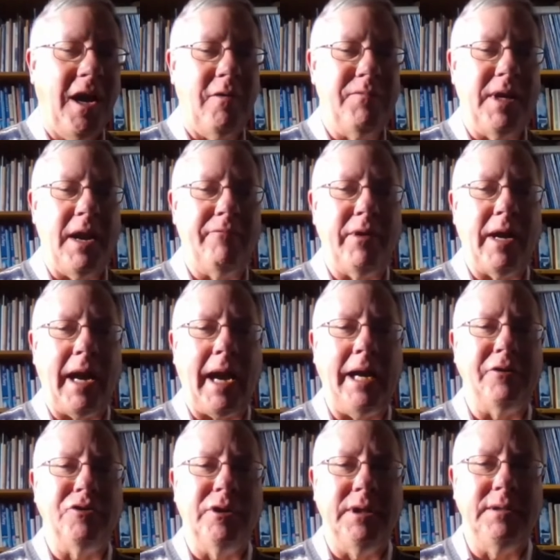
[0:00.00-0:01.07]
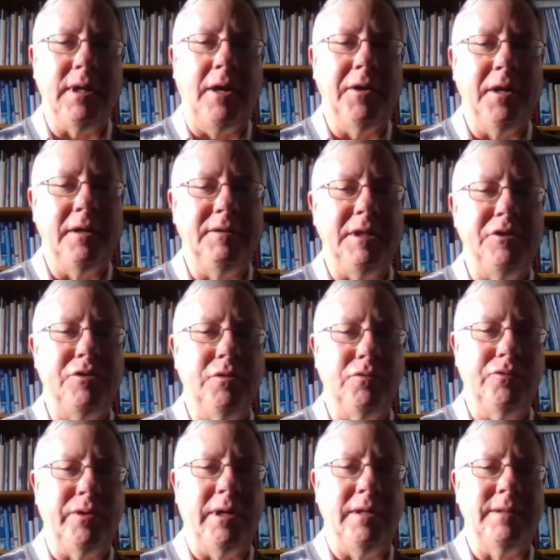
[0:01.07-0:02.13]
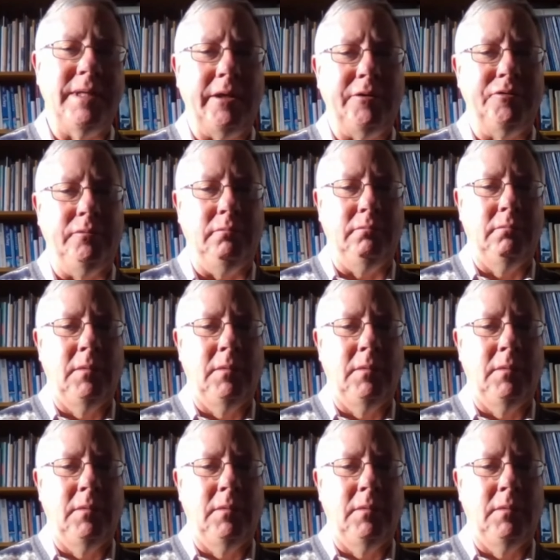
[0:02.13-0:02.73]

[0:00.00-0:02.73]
have never actually done a digital transaction.